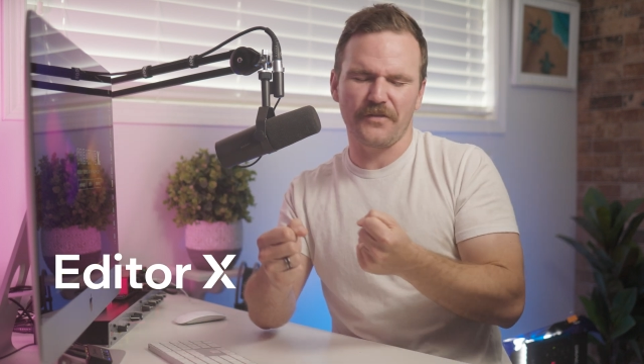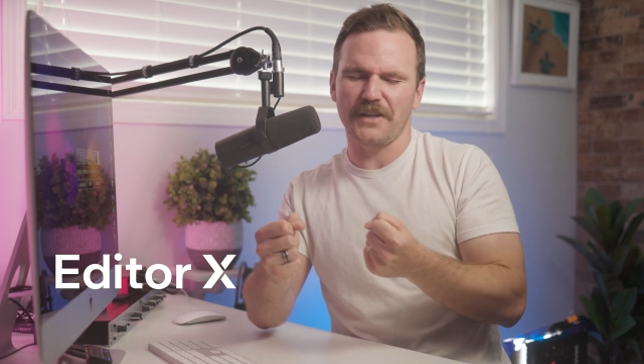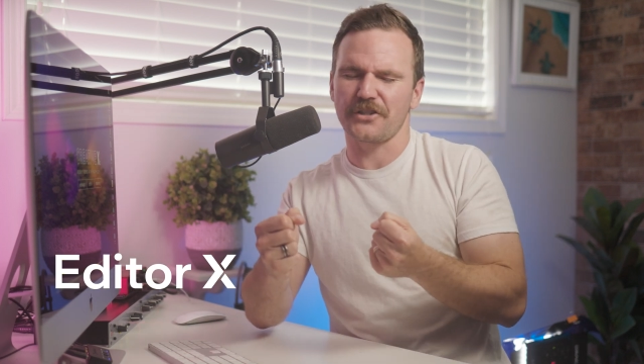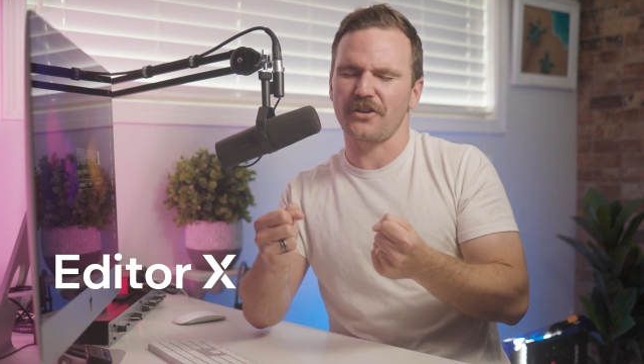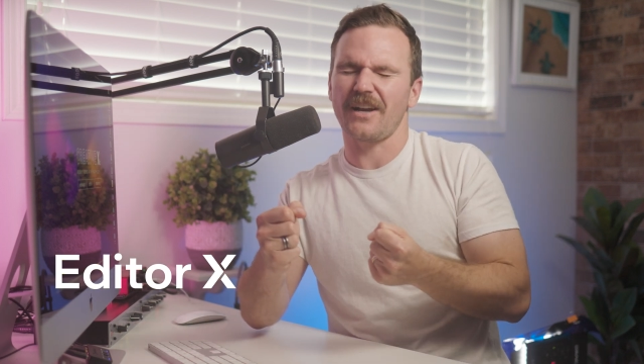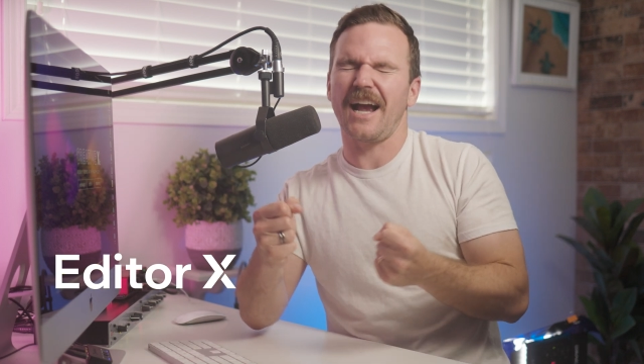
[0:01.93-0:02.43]

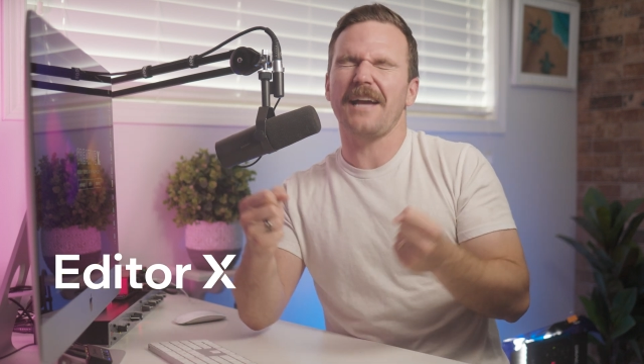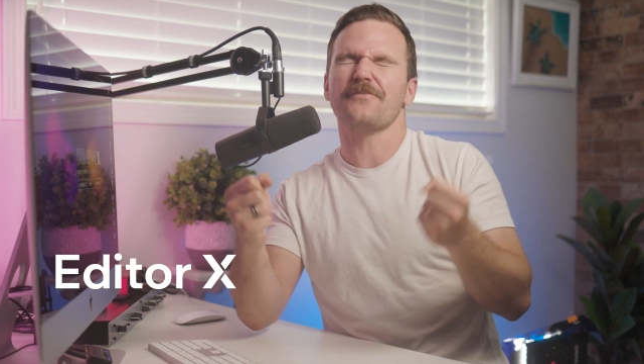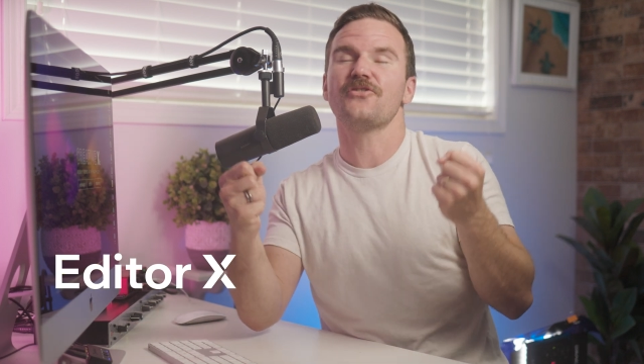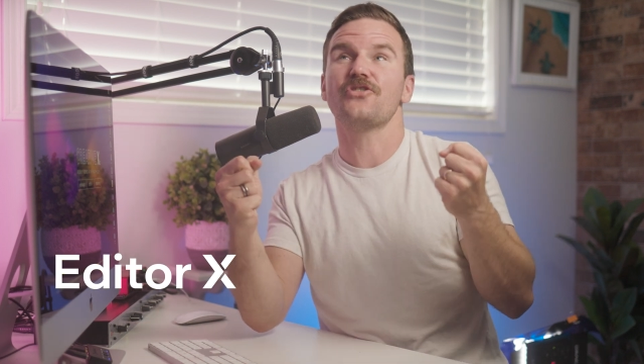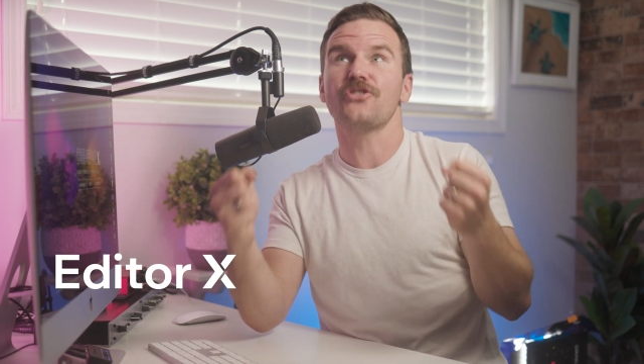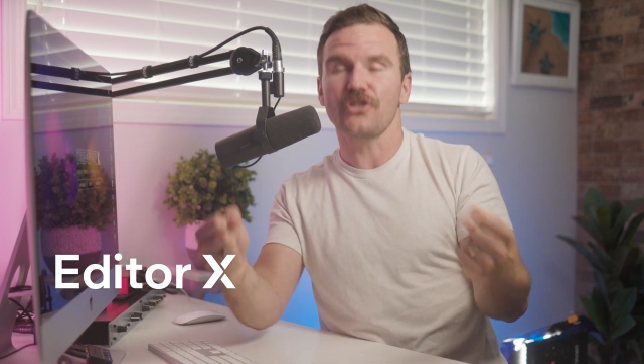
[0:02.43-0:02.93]
feature I
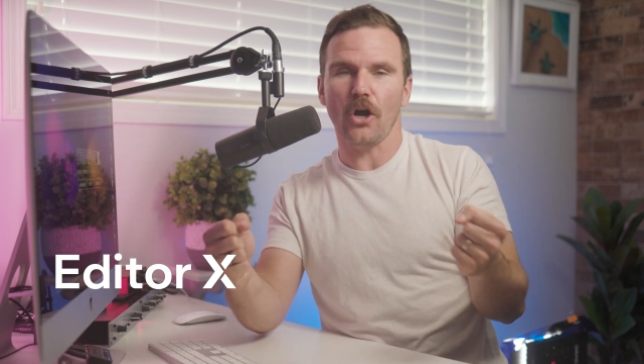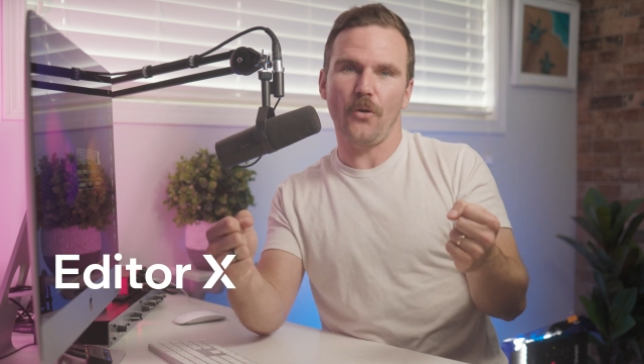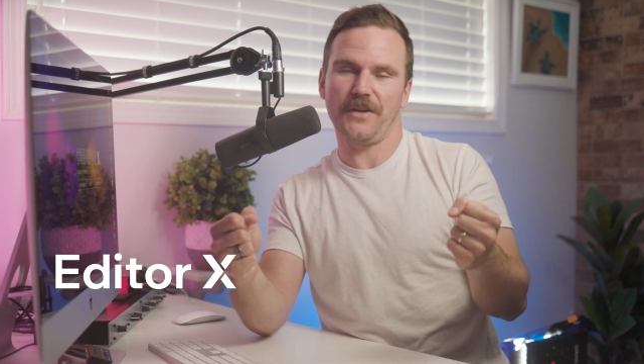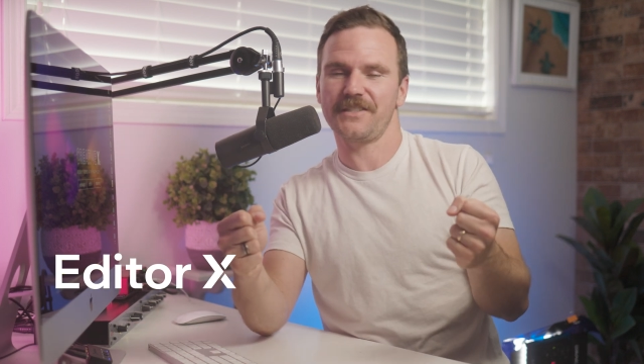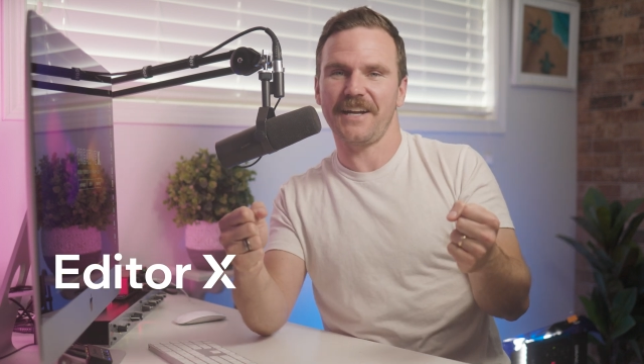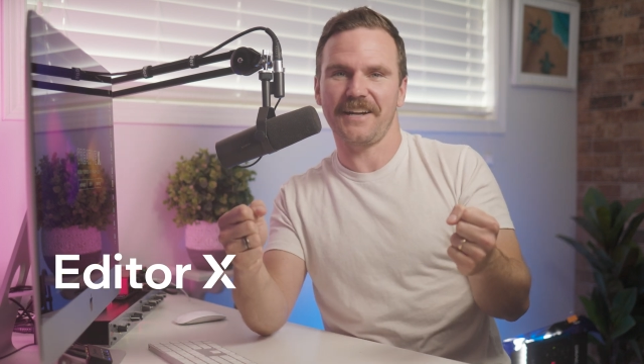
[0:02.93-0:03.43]
am
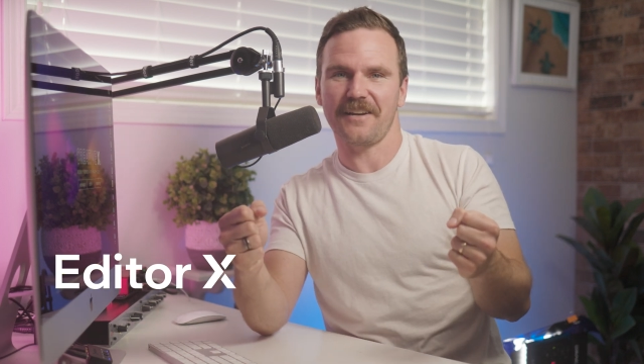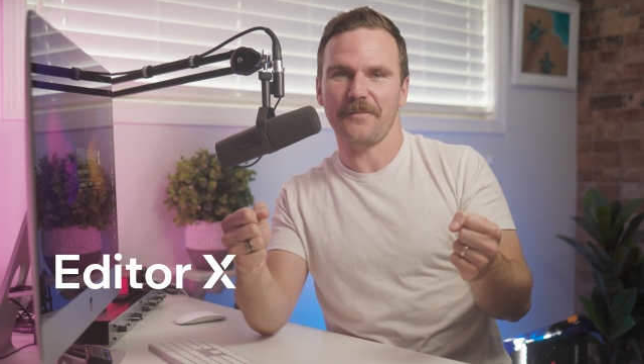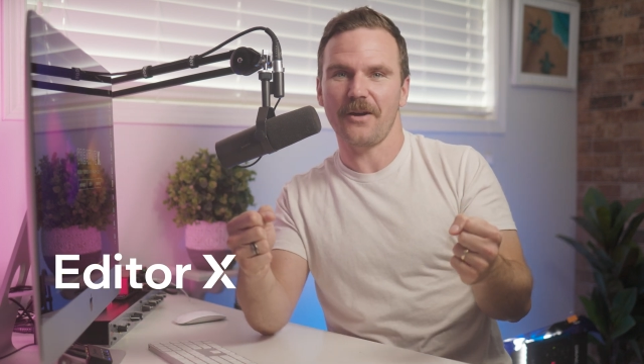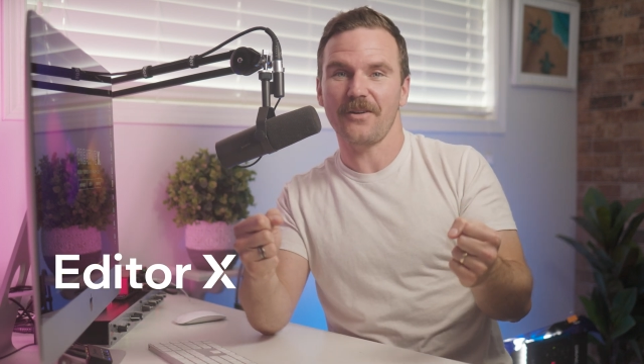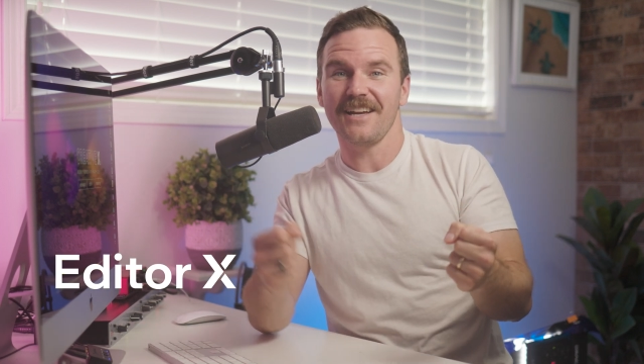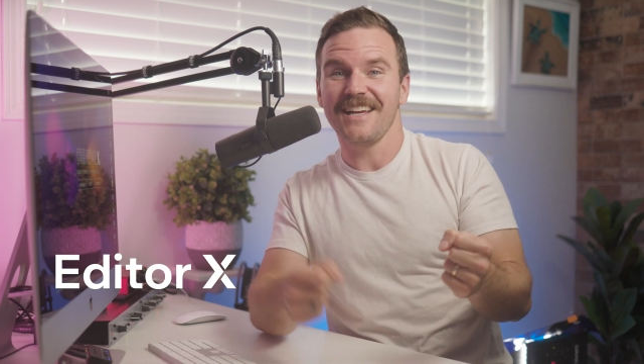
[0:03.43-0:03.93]
so excited
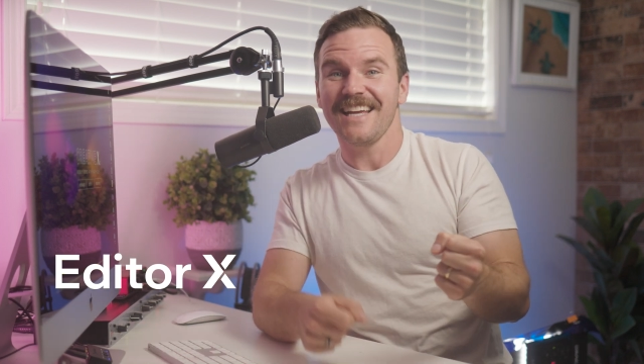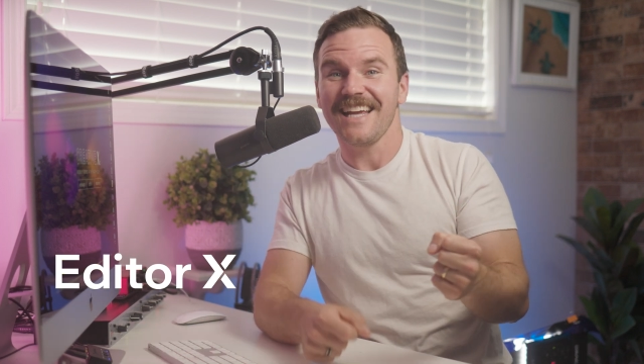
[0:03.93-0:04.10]
about.